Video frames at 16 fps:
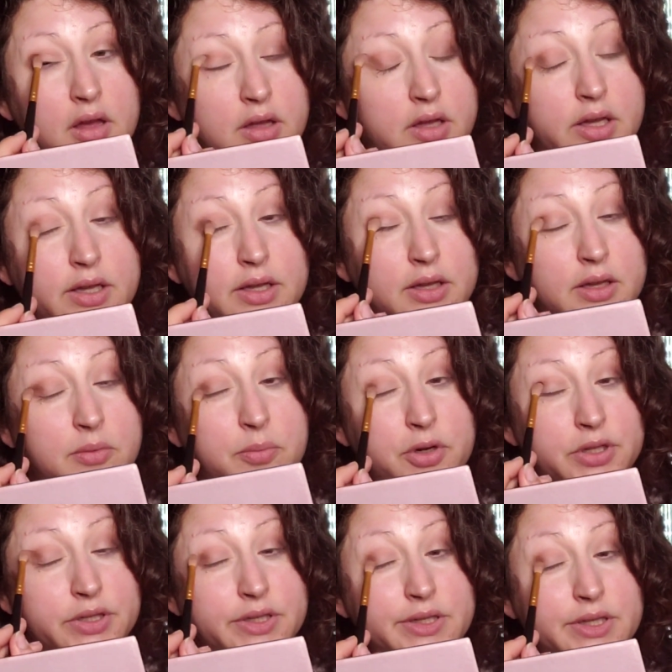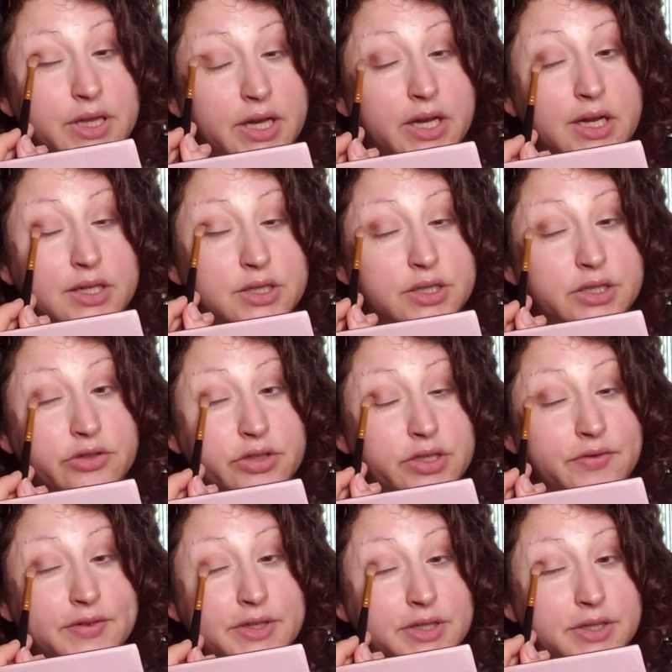yes, Princess Leia. She used to
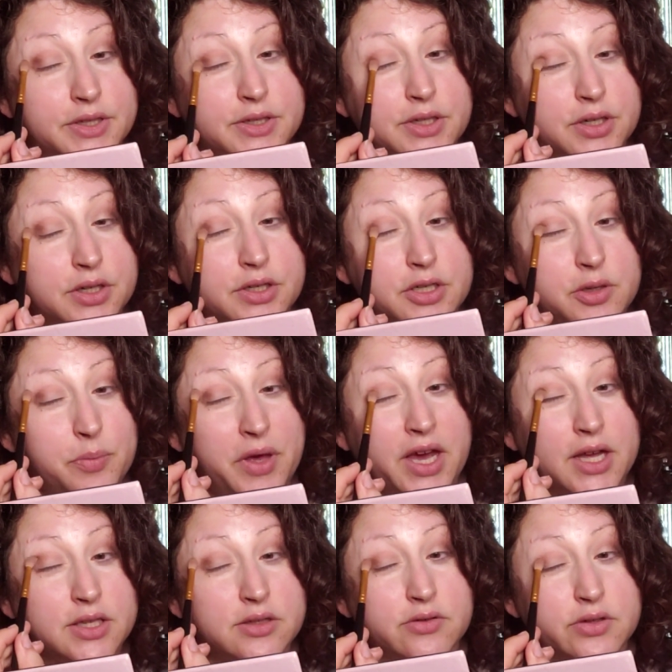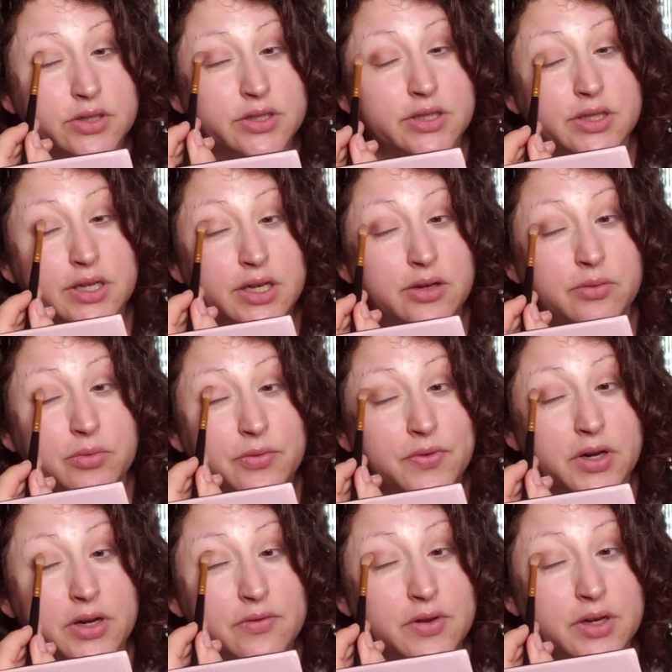have a sister. She passed recently. We're
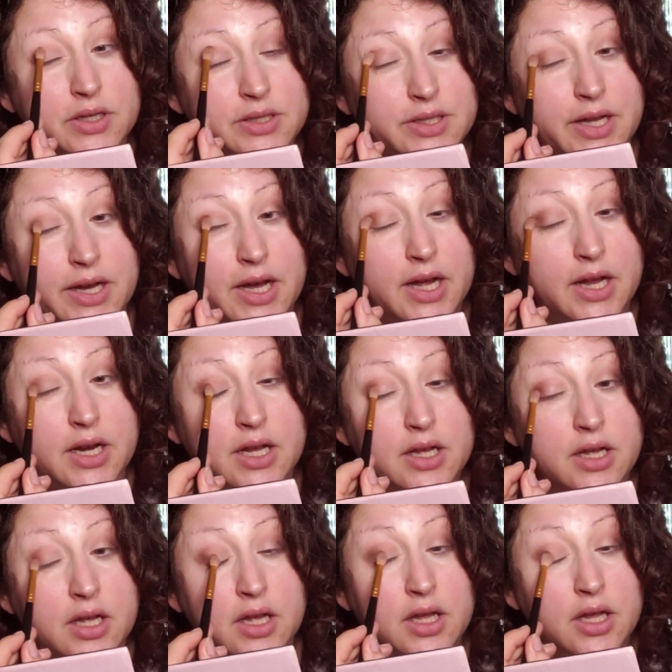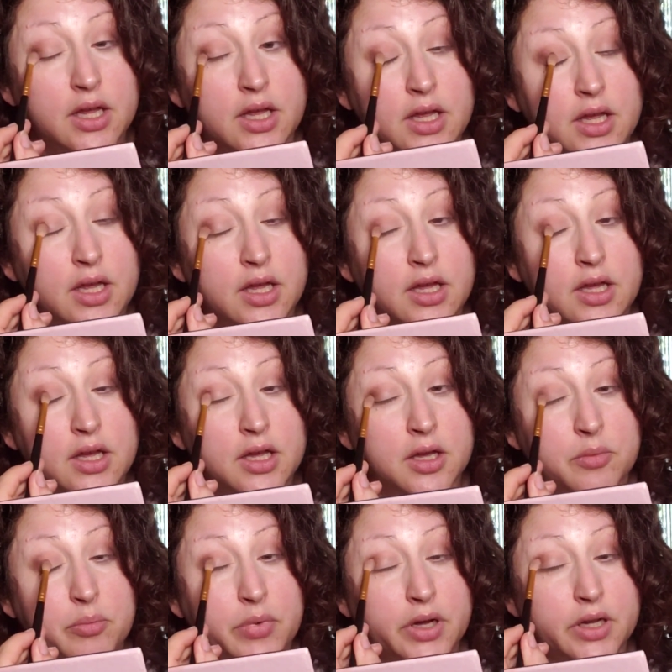very, very sad.
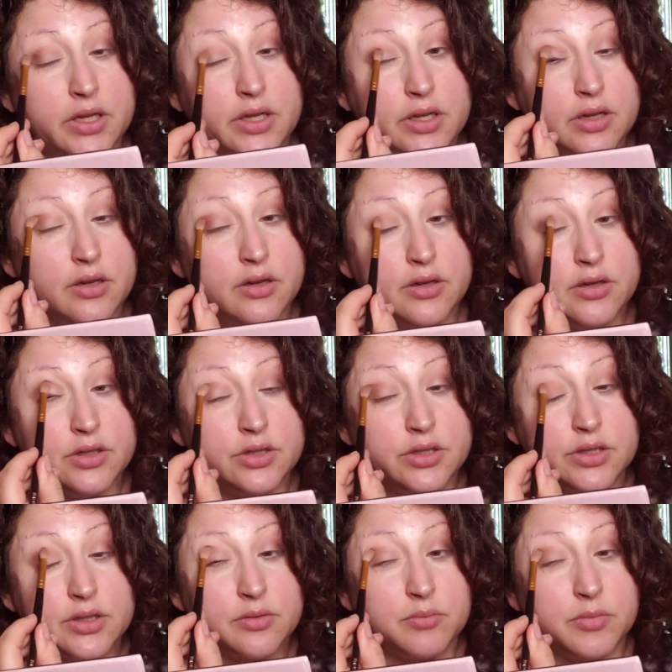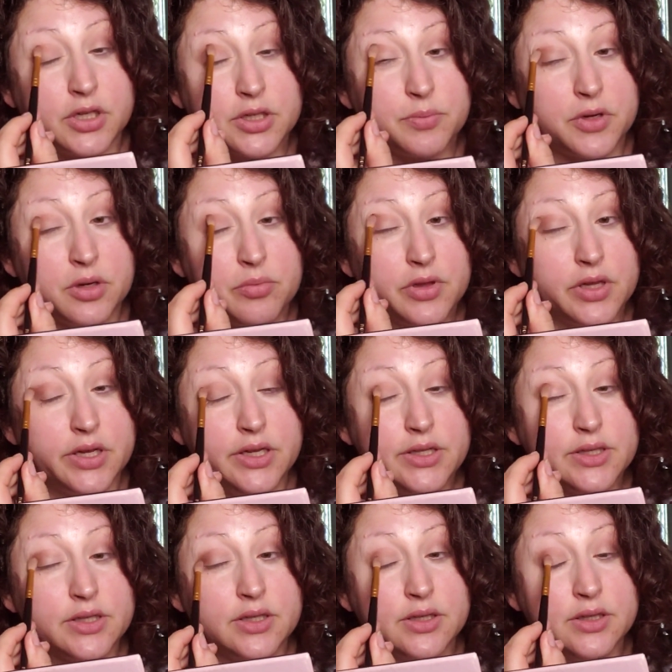But she's in a much better
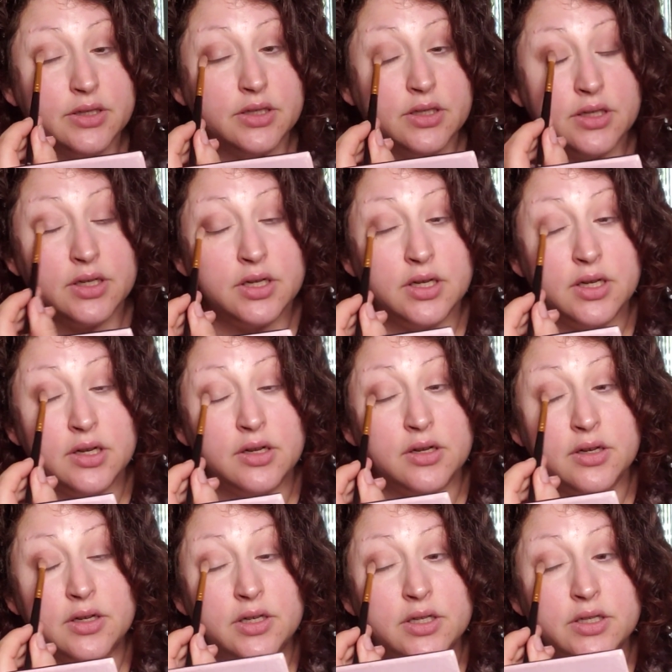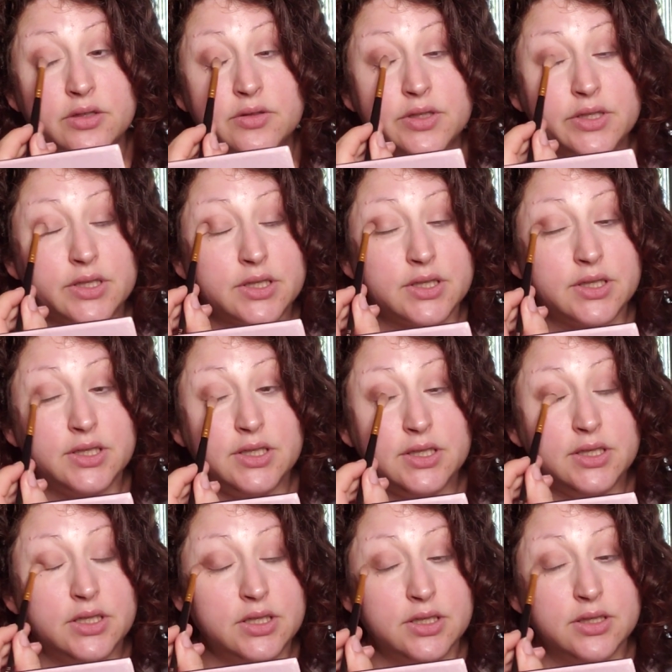place. She's
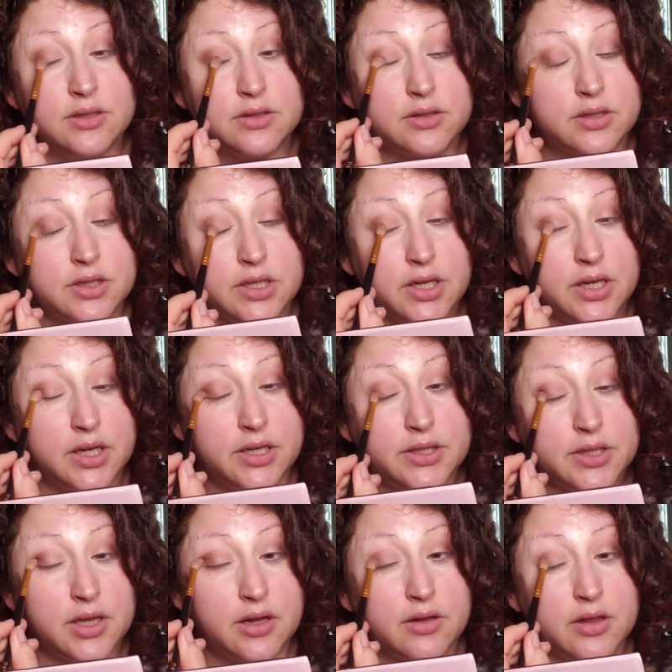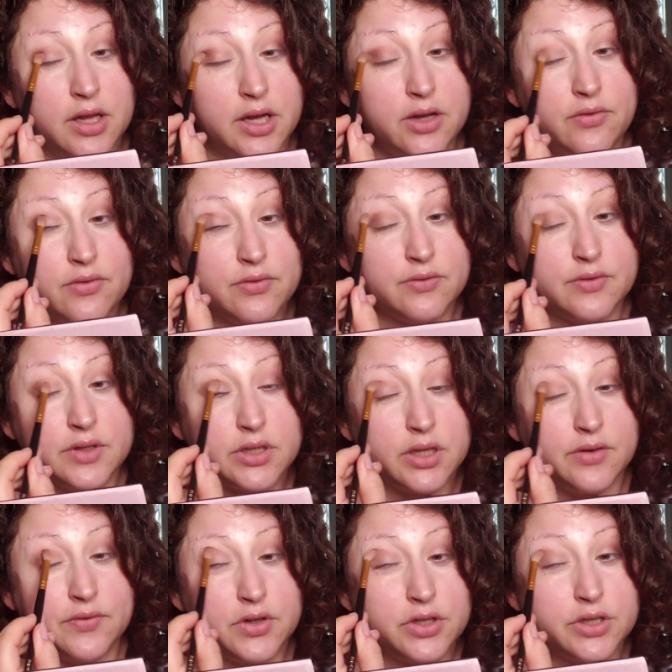16, so she had a nice long life. She
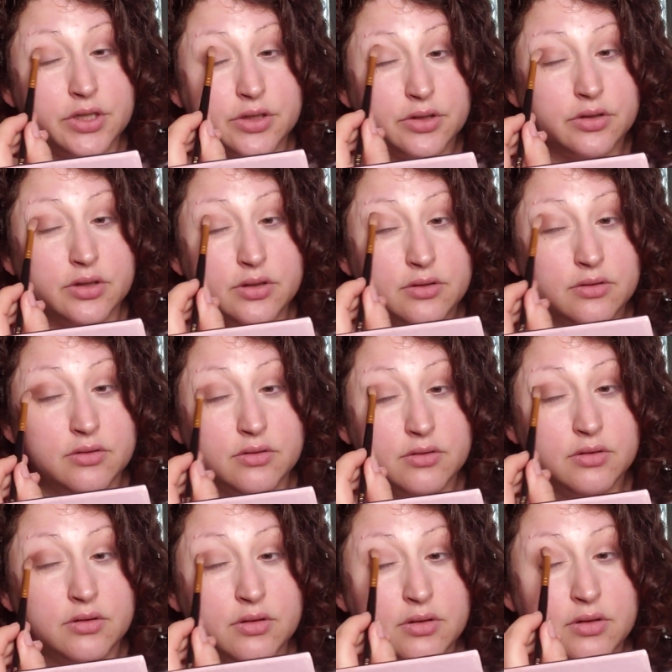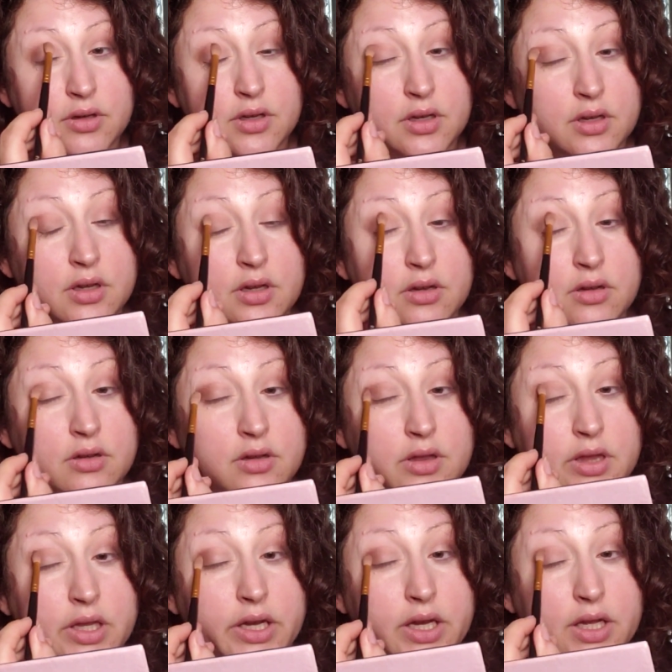loved her children.
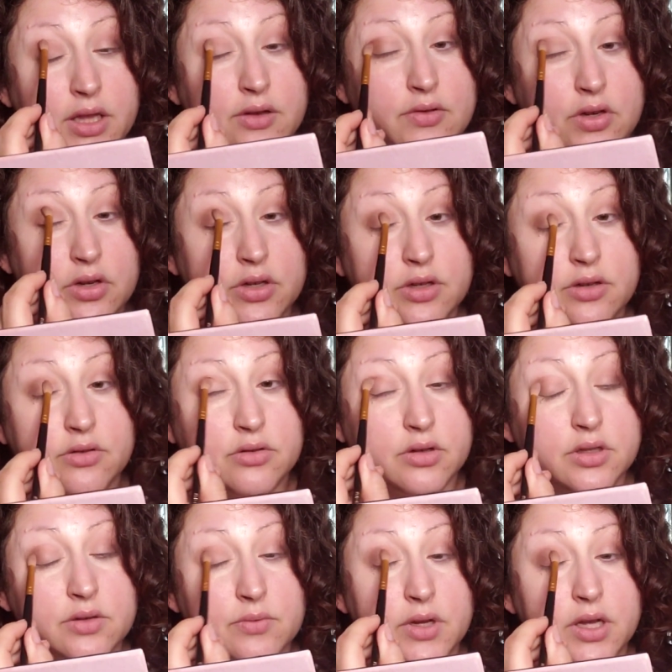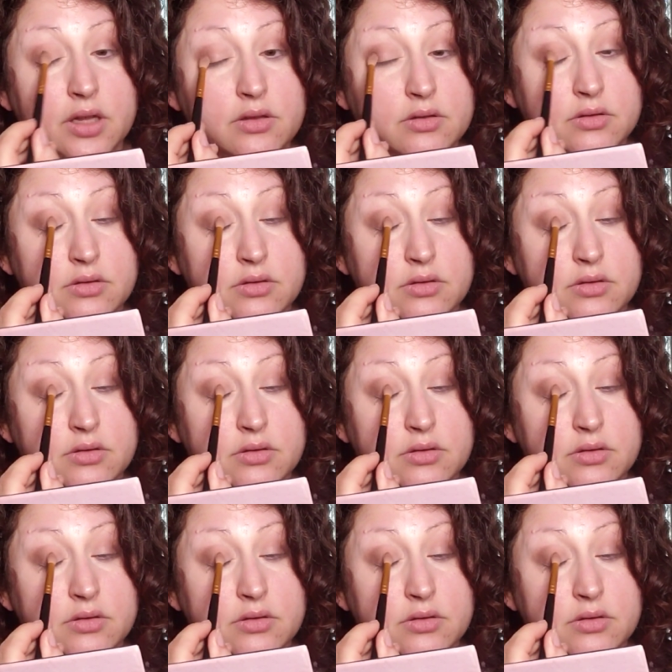Leia loves her children as well.